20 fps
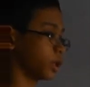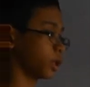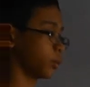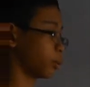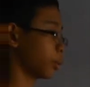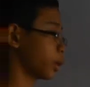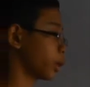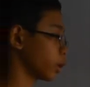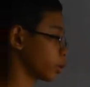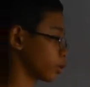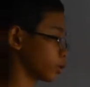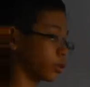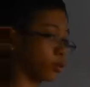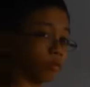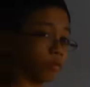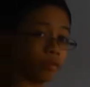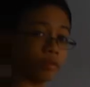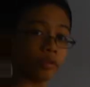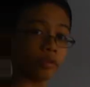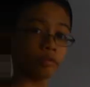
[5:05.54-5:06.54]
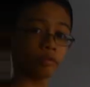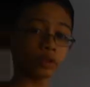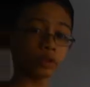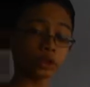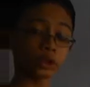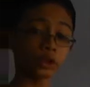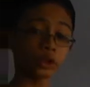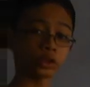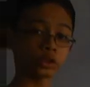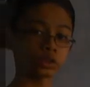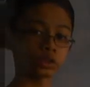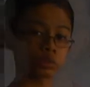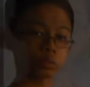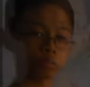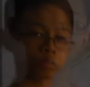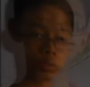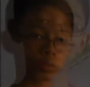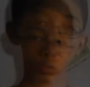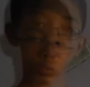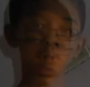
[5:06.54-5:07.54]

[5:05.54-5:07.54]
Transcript: part of the functions topic.